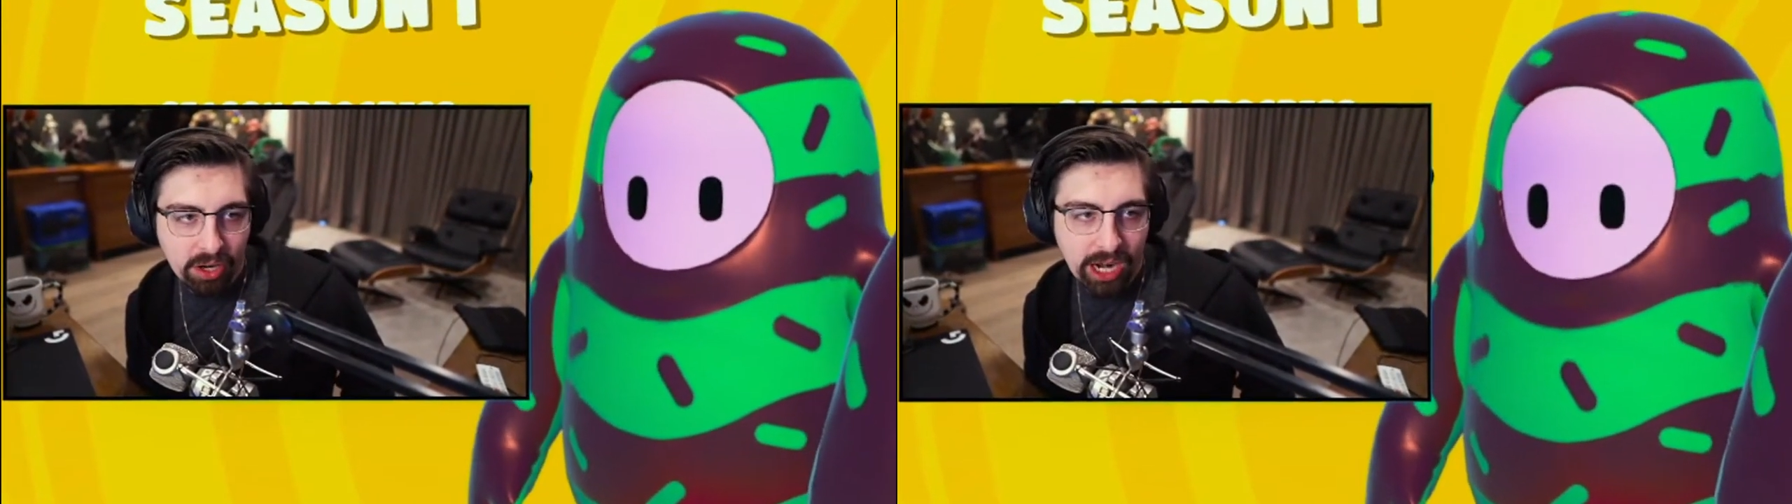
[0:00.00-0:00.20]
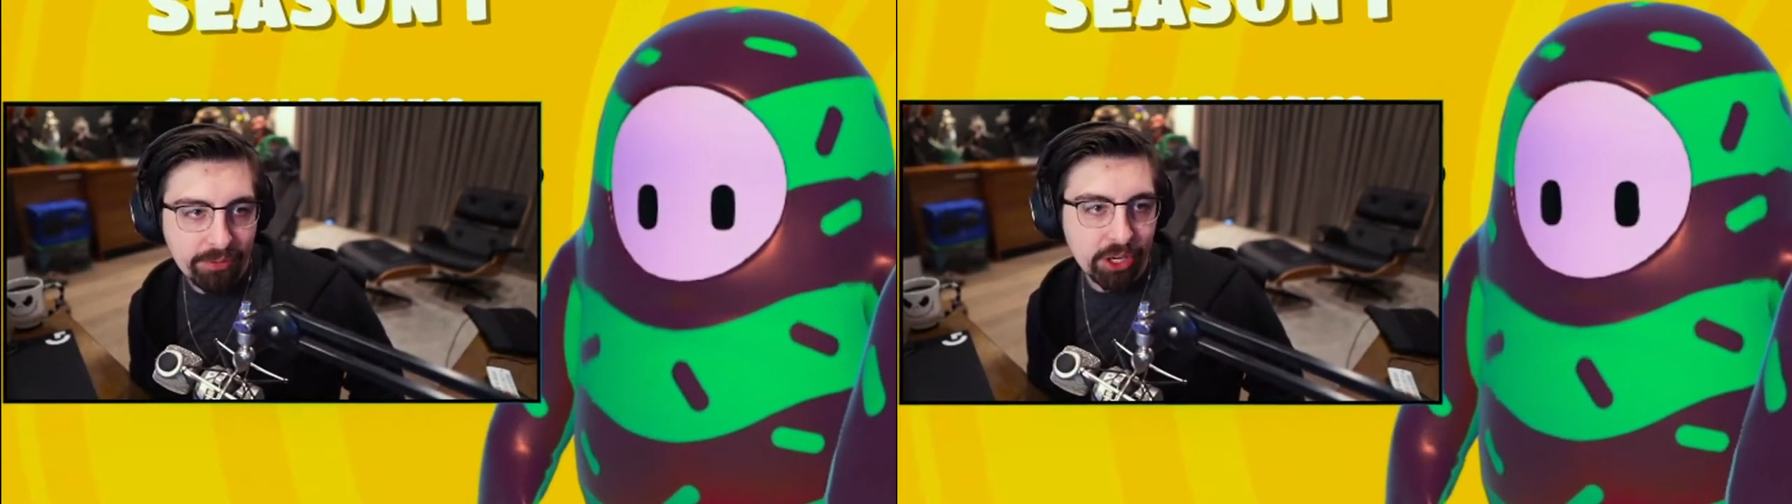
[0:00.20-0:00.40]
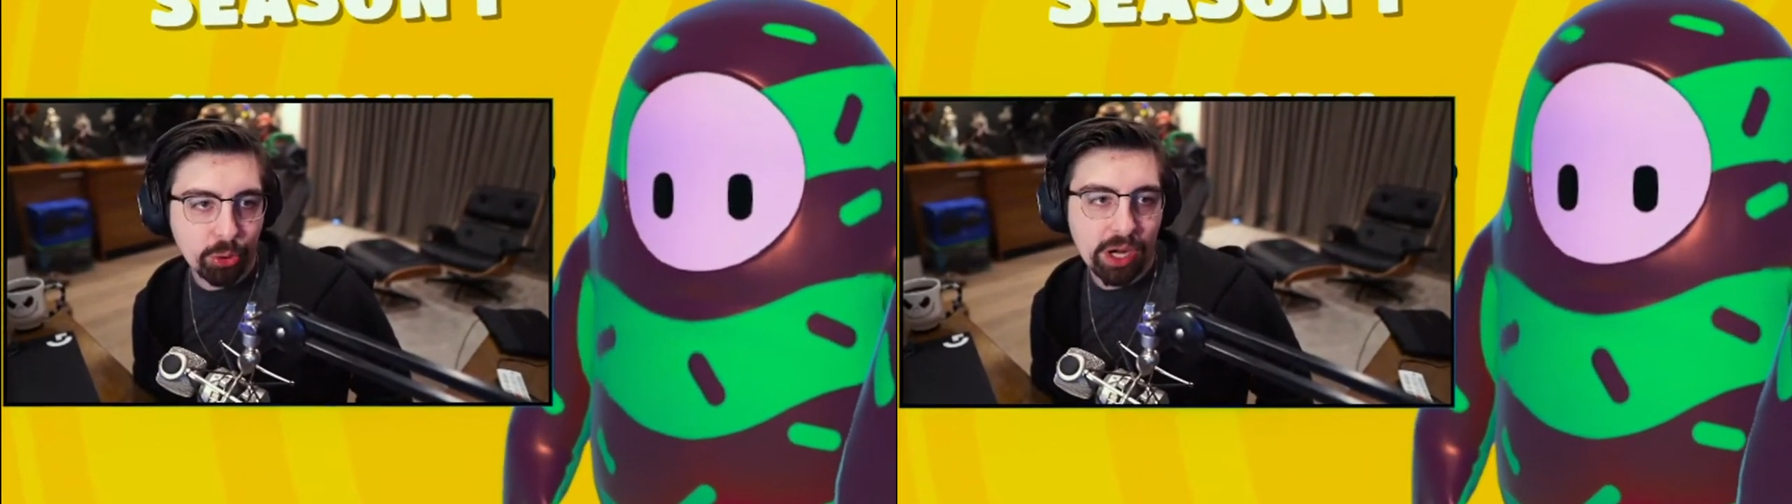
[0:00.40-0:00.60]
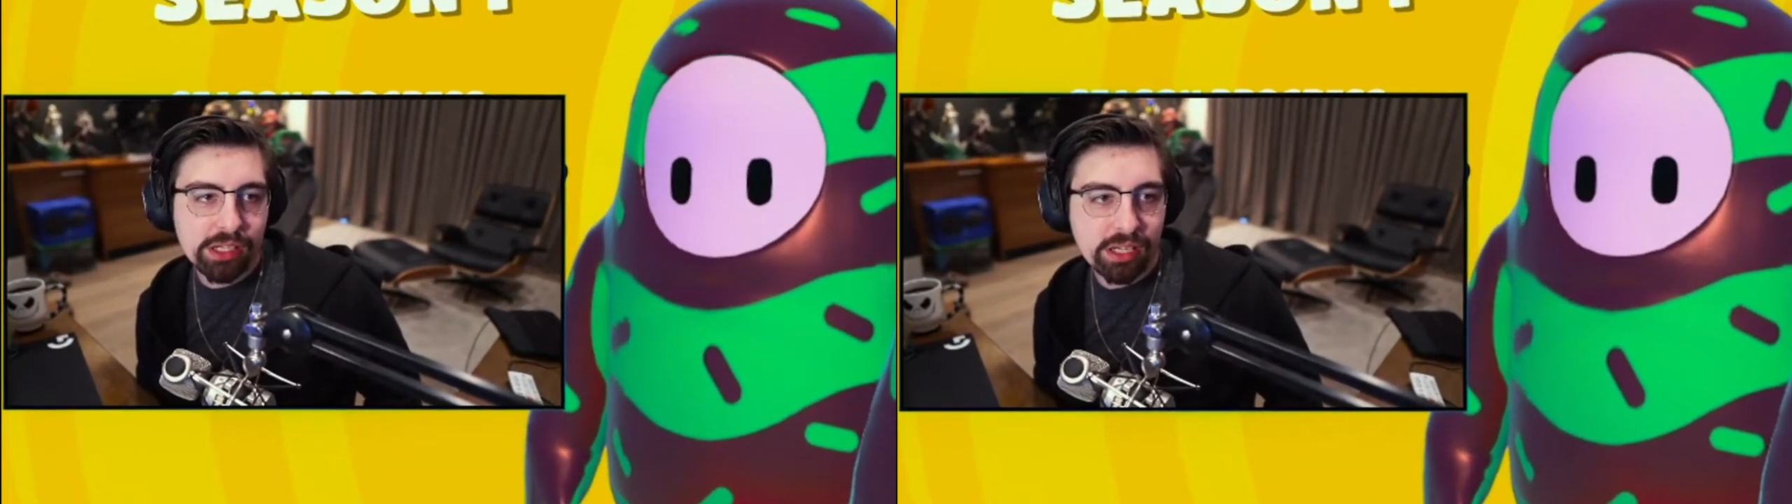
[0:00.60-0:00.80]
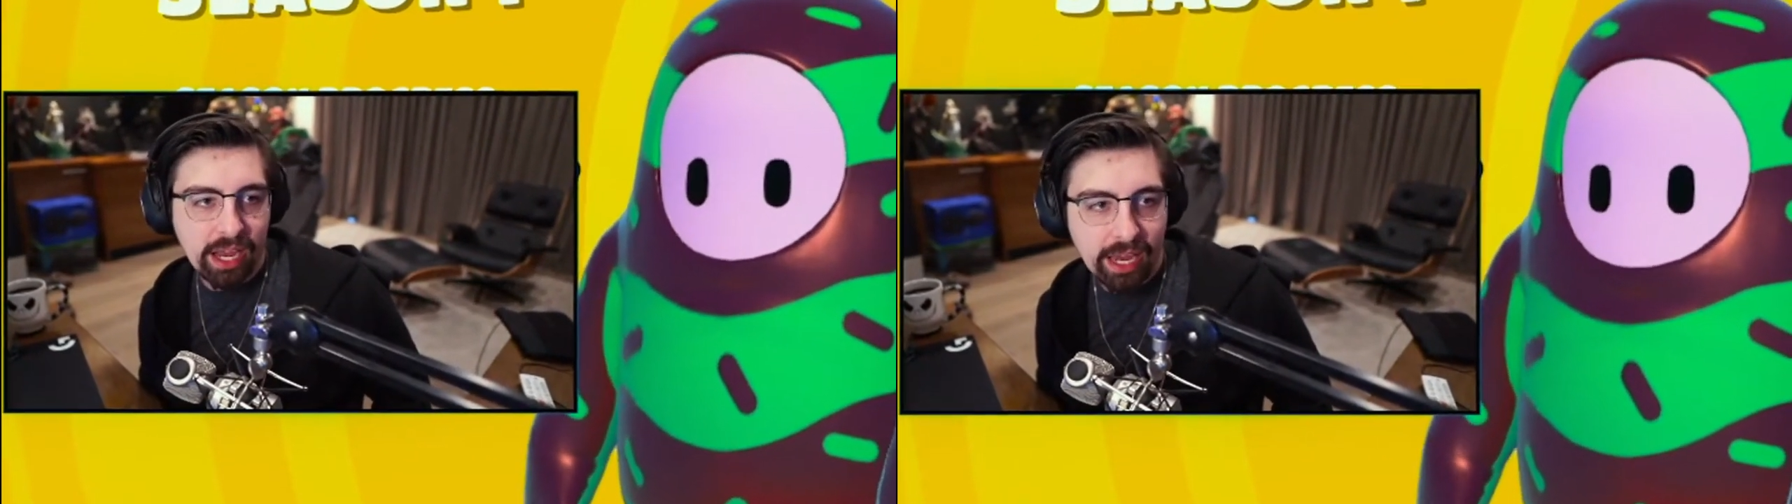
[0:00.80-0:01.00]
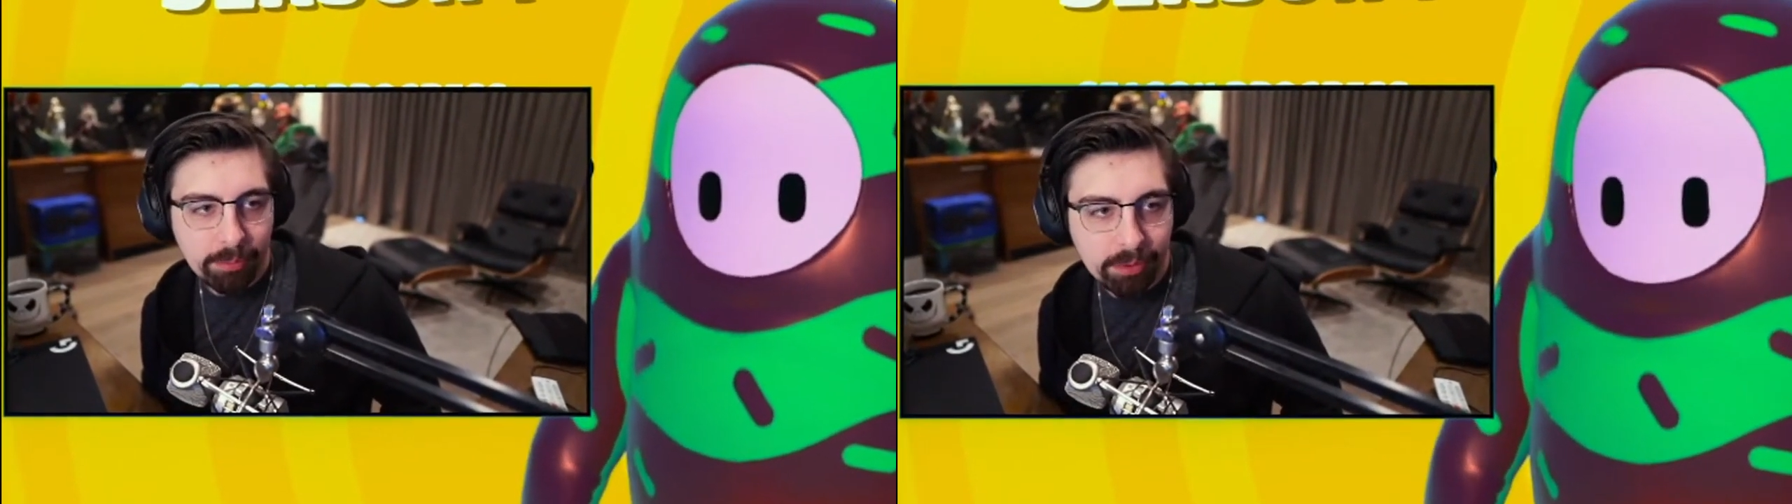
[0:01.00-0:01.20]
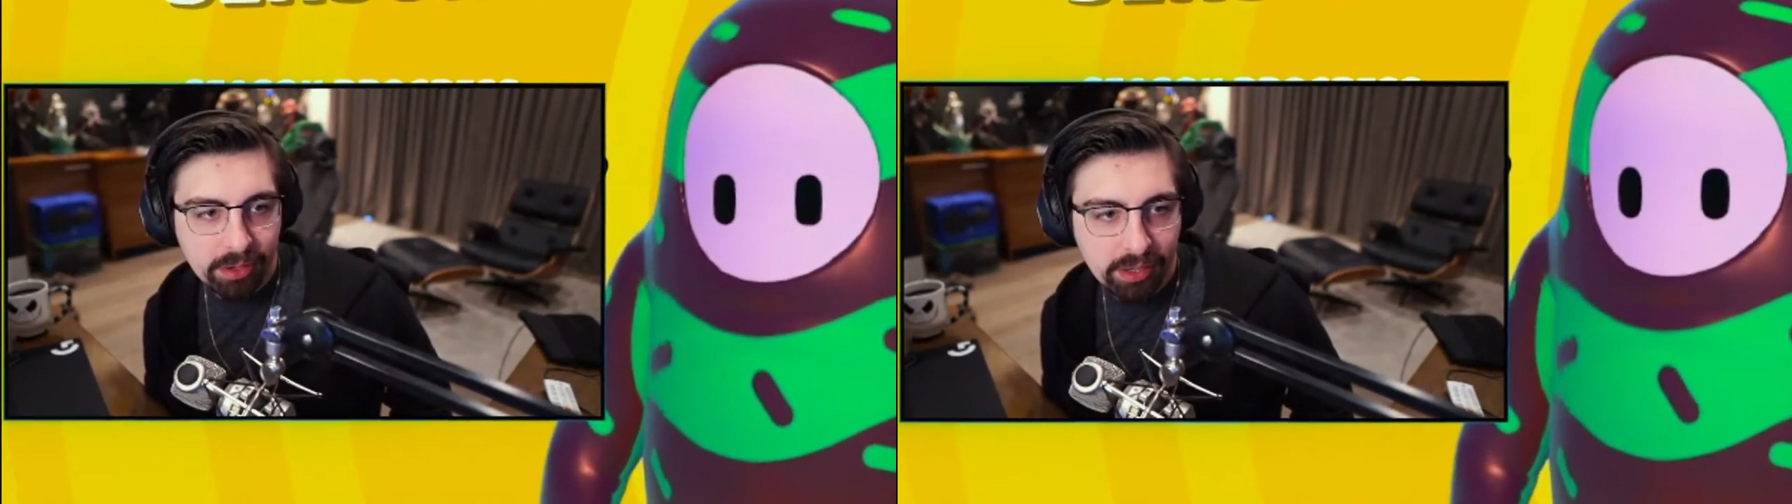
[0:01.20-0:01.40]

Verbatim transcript: are having a great time,